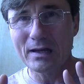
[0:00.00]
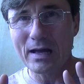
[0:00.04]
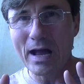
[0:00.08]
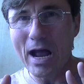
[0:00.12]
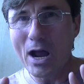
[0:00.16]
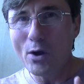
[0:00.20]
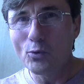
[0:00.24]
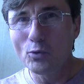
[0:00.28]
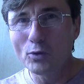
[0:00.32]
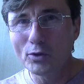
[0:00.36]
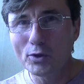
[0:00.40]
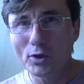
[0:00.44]

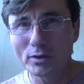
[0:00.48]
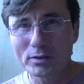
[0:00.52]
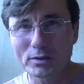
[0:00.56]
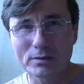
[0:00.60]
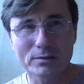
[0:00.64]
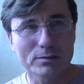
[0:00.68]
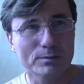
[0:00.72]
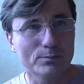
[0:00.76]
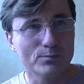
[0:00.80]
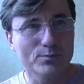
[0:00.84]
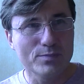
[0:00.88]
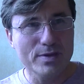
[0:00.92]
I will
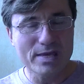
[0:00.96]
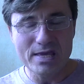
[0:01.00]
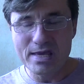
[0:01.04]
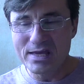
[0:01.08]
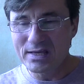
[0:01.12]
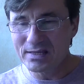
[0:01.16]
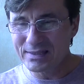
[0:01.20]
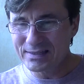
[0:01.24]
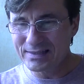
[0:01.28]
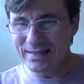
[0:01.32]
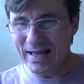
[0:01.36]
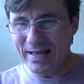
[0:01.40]
not
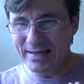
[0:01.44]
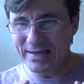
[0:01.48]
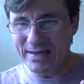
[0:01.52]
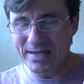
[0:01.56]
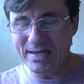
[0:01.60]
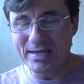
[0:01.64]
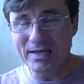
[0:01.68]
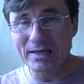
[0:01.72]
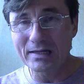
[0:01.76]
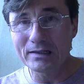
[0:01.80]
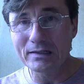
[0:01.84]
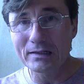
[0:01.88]
be
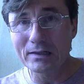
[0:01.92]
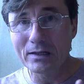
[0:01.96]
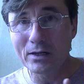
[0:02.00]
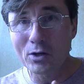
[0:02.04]
studying